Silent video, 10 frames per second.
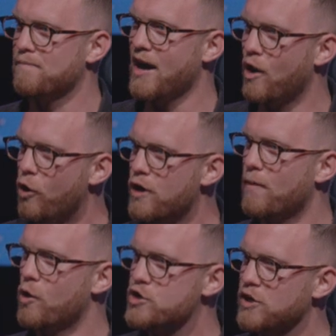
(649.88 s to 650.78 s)
my own
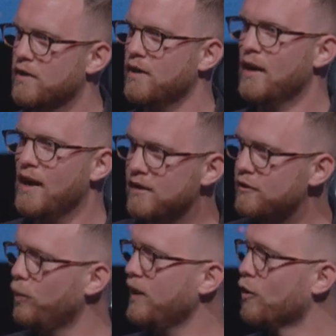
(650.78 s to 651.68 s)
emotion and
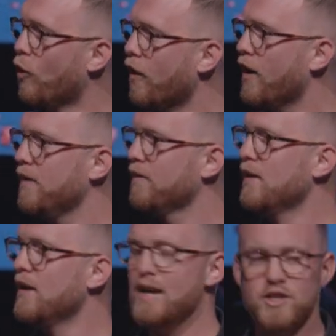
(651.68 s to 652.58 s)
to ignore it.
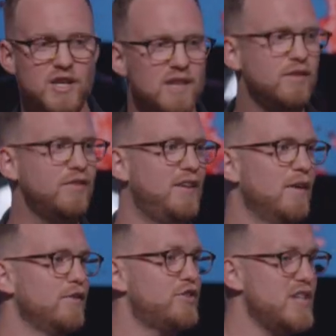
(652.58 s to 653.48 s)
And Jesus
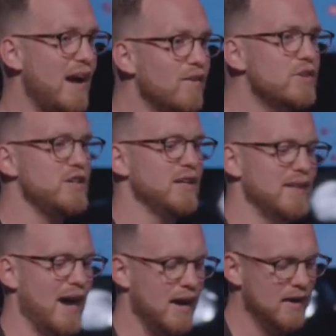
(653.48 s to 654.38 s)
here is challenging
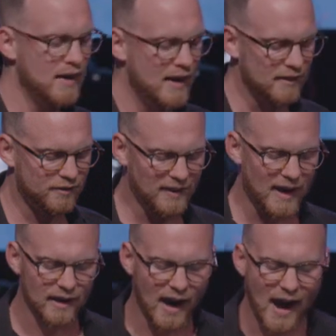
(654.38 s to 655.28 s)
that and
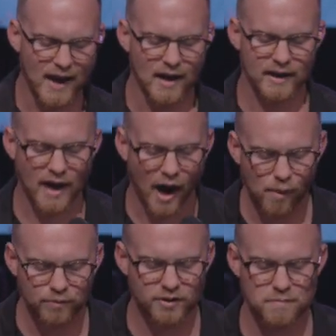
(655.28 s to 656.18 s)
saying, hey,
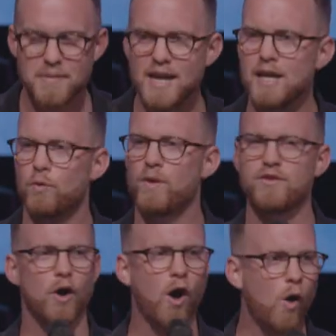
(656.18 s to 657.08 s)
come to me with
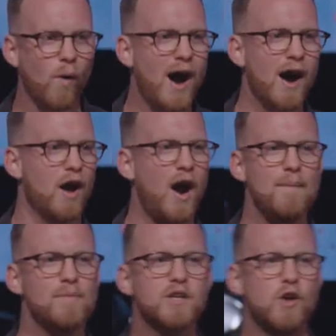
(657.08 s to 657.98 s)
your whole heart.
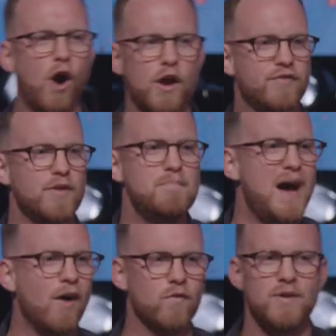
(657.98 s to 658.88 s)
I'm the God of the
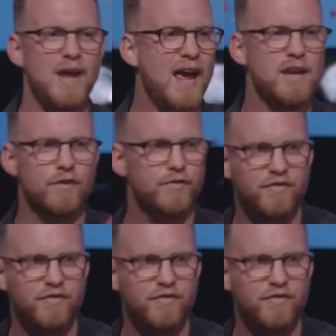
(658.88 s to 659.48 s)
mountain and of the